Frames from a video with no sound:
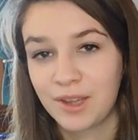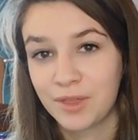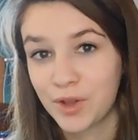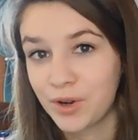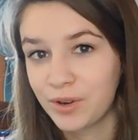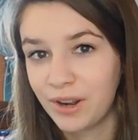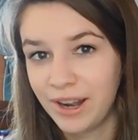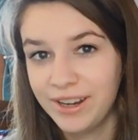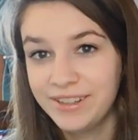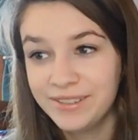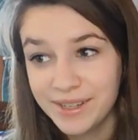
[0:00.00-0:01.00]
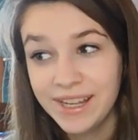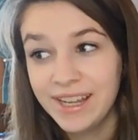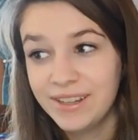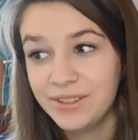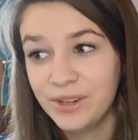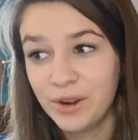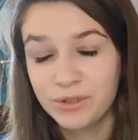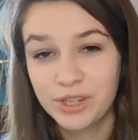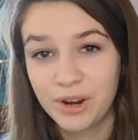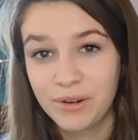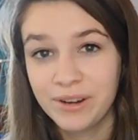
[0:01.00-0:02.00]
like 3rd grade, no
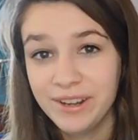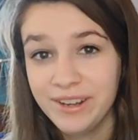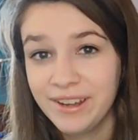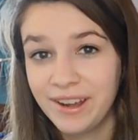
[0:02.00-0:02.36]
joke.